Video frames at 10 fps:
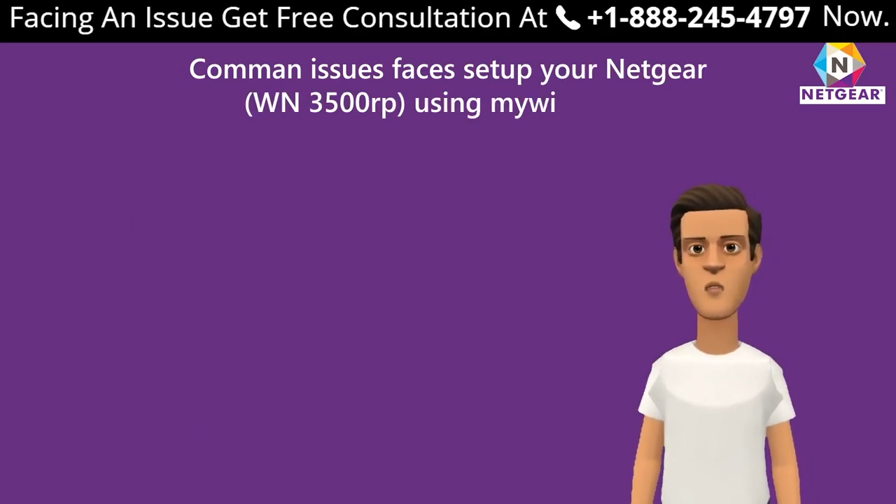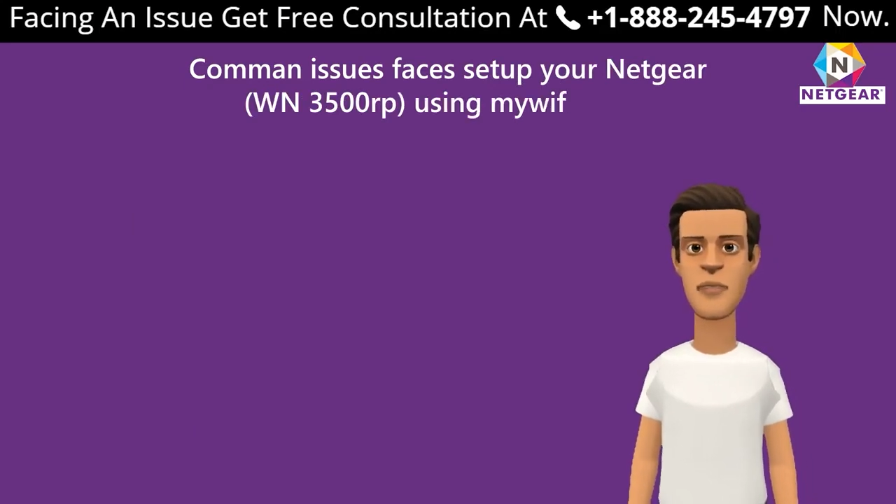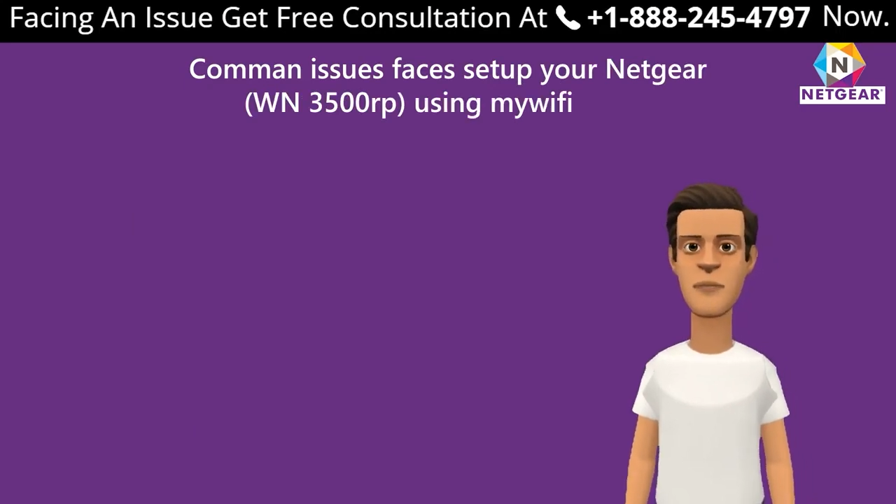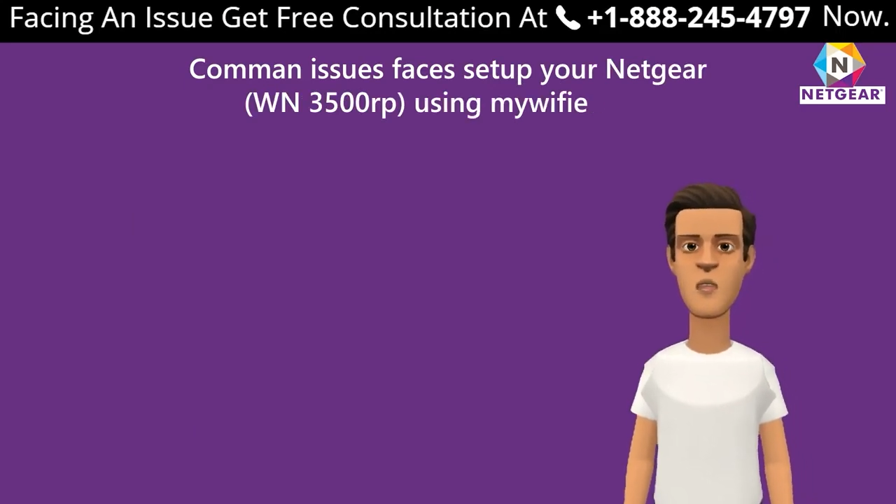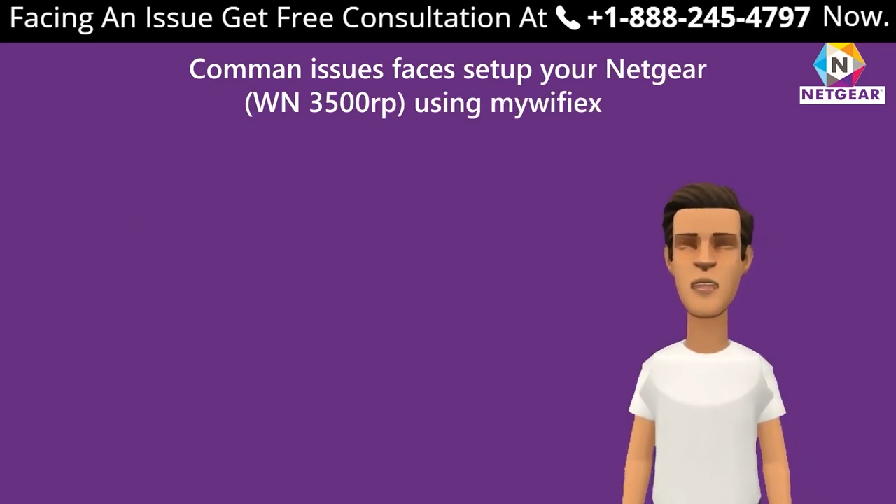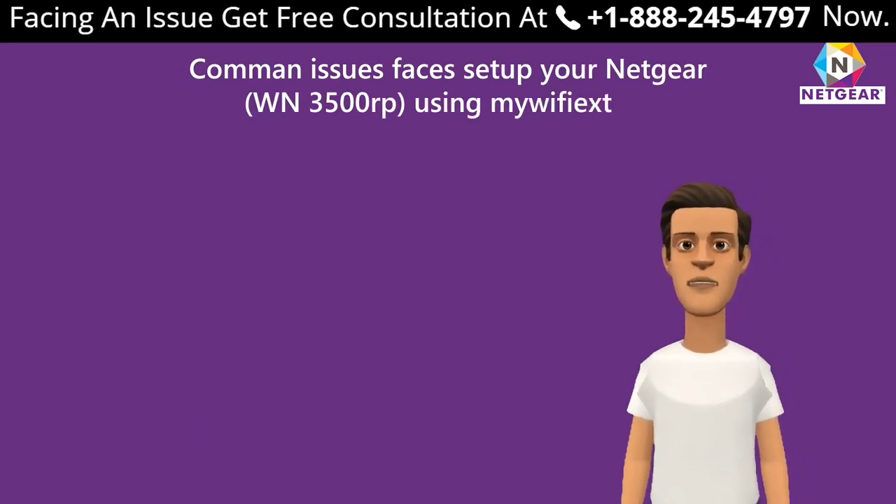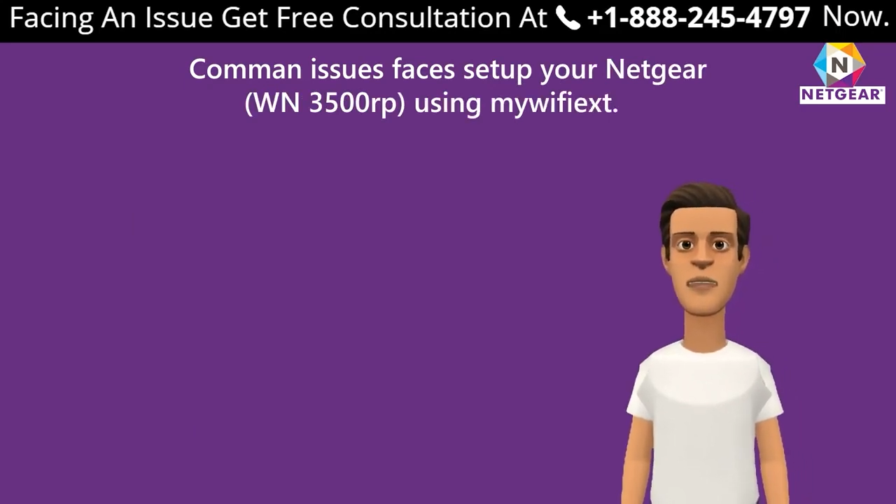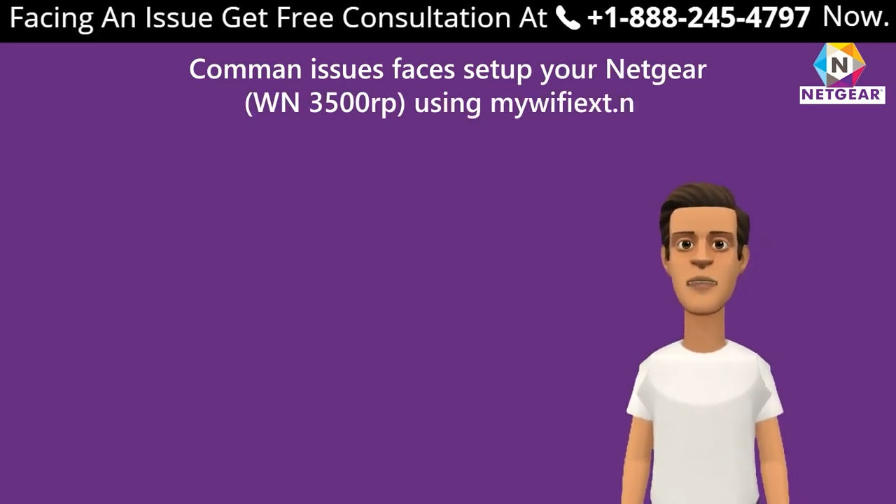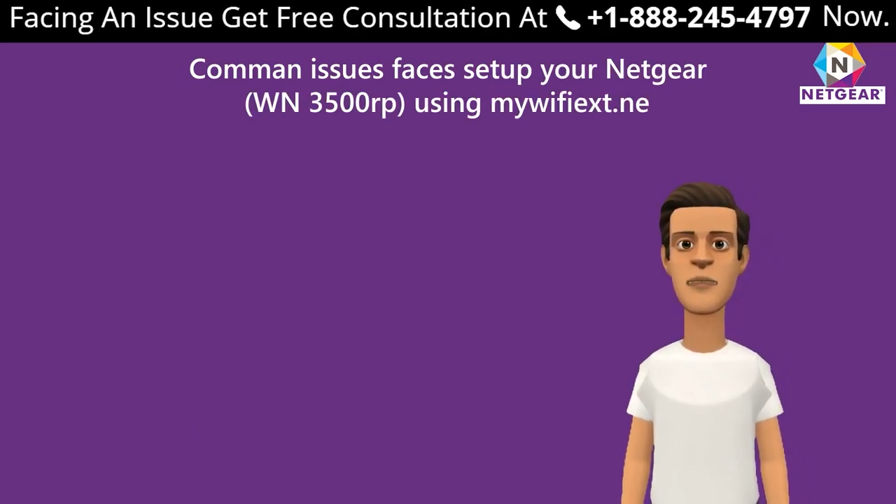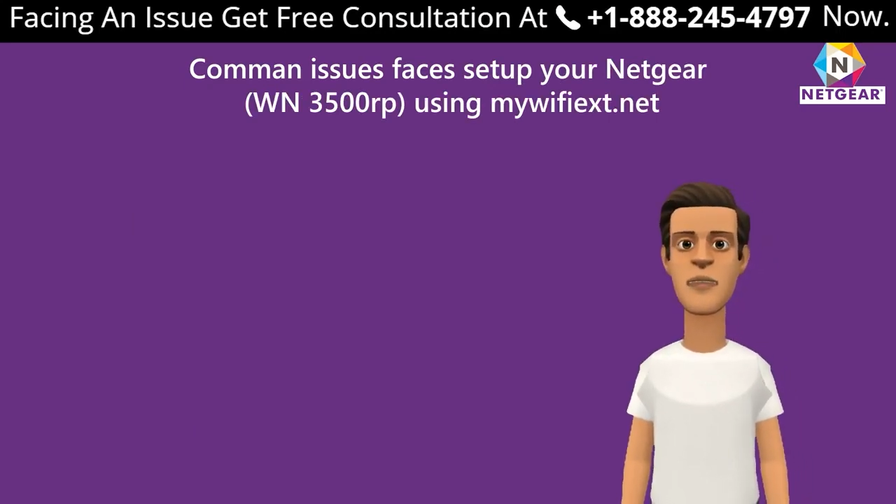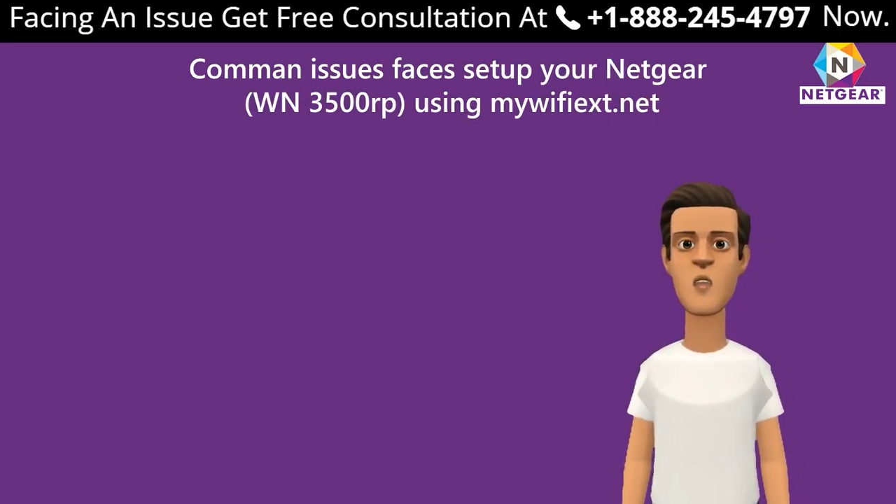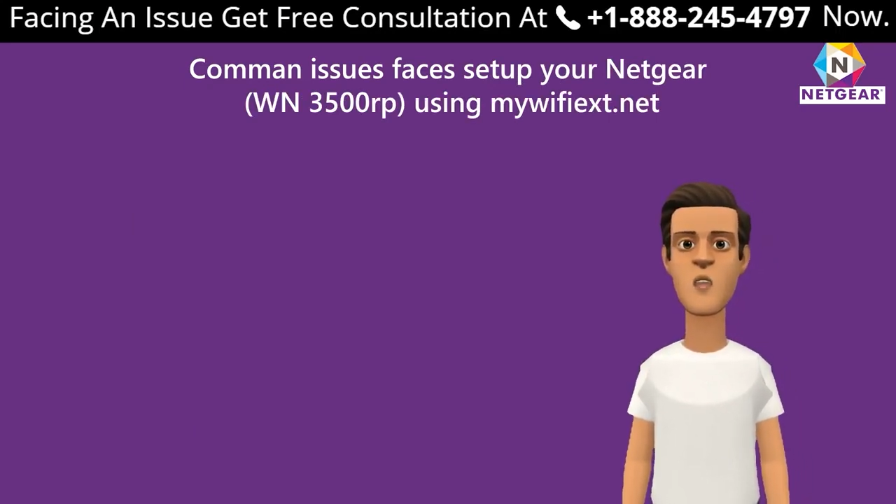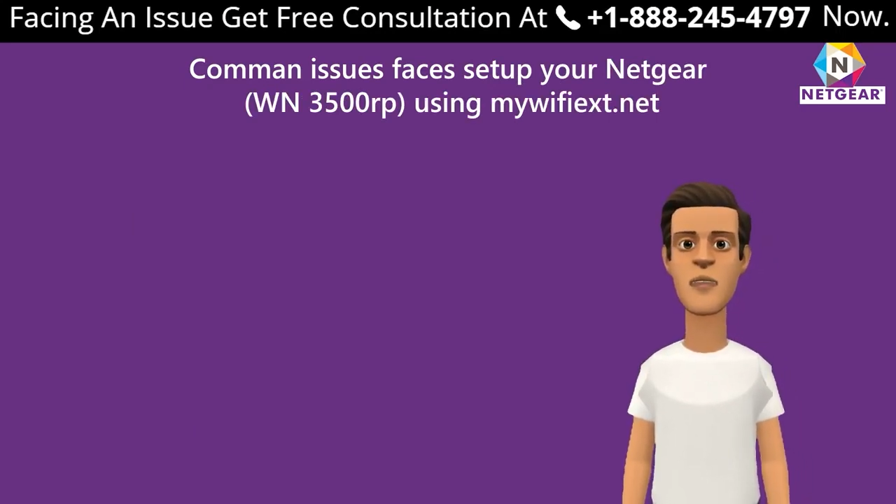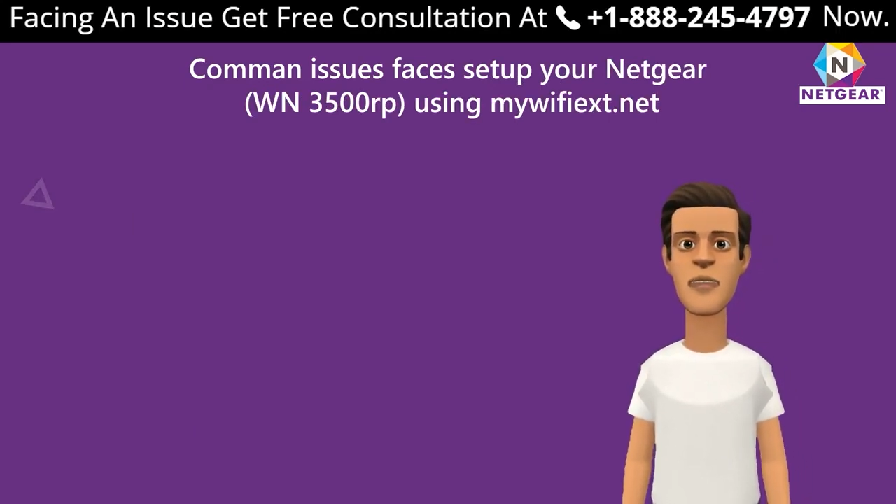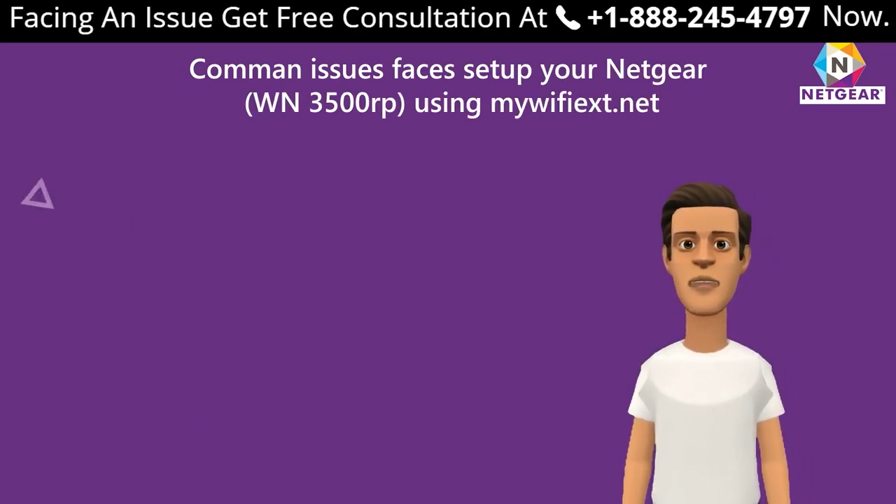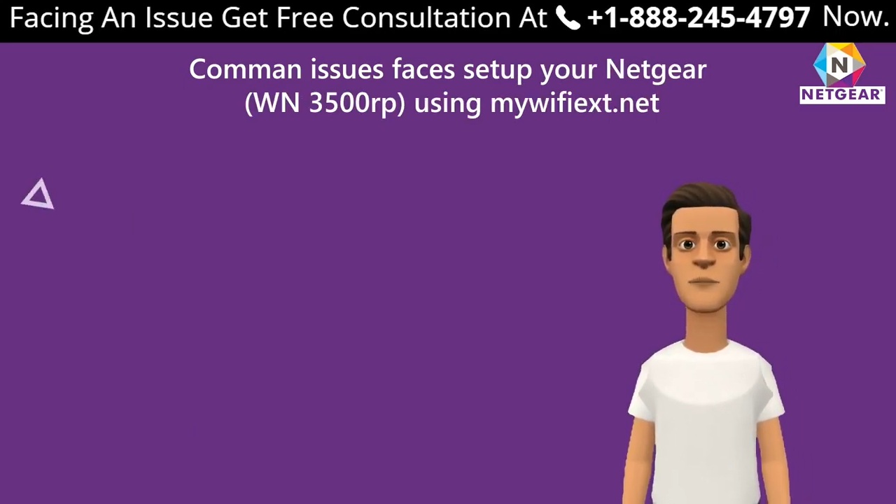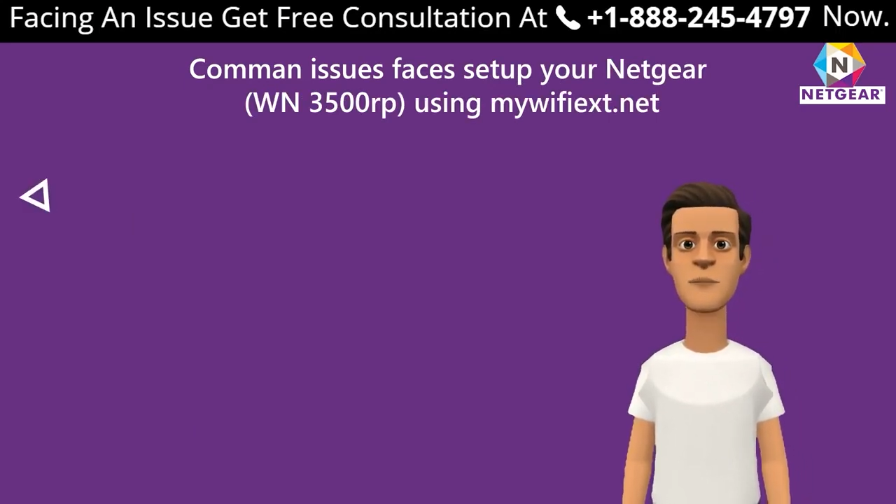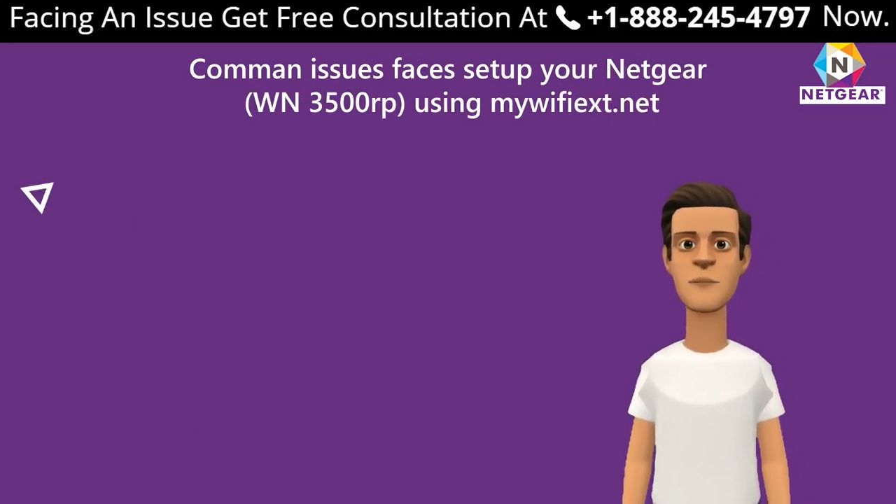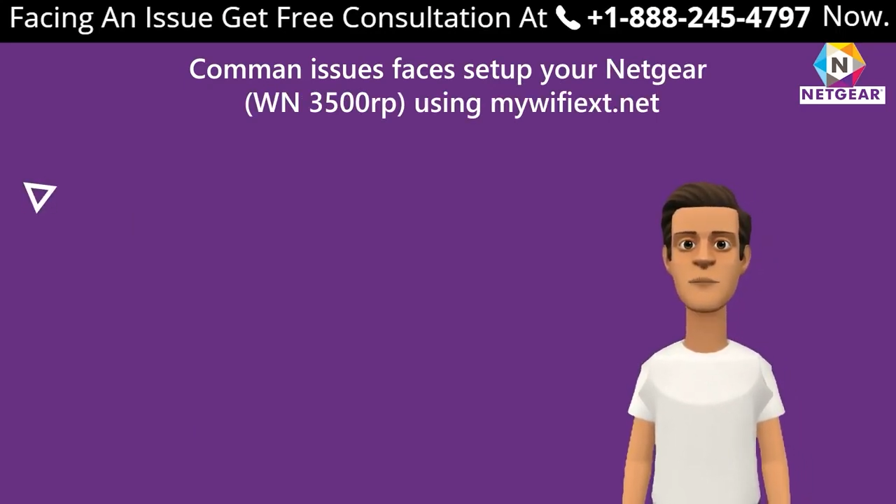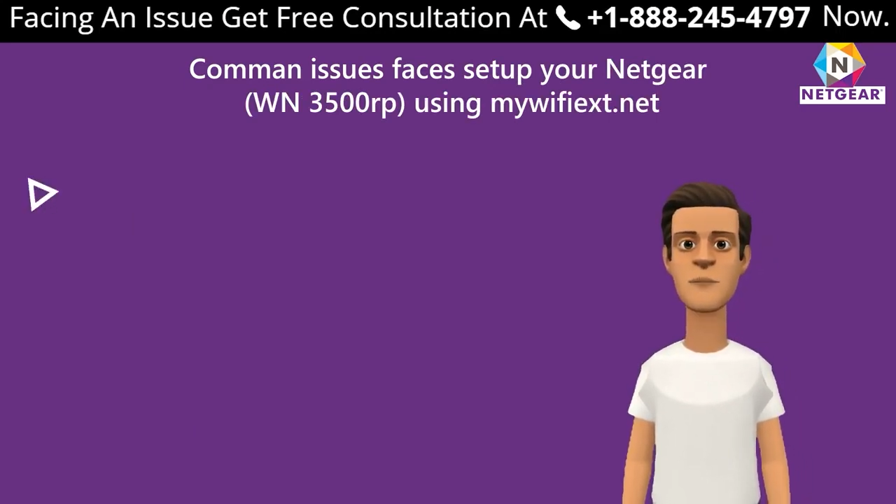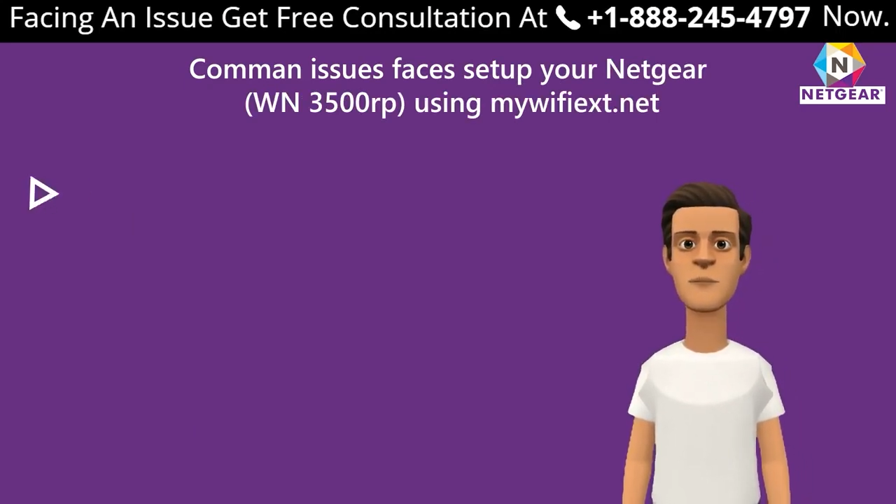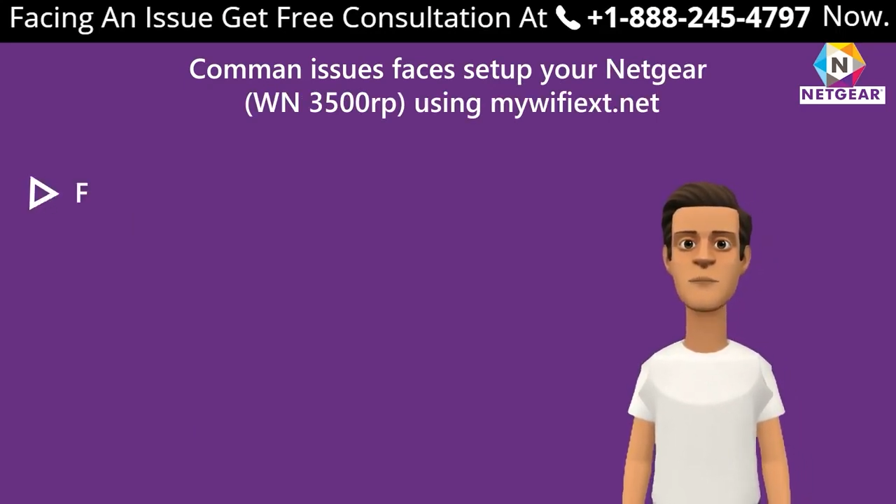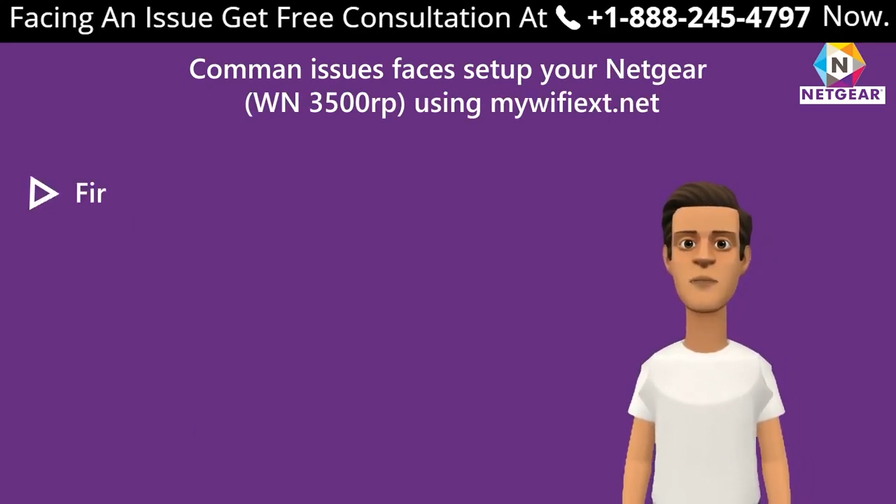using mywifiext.net.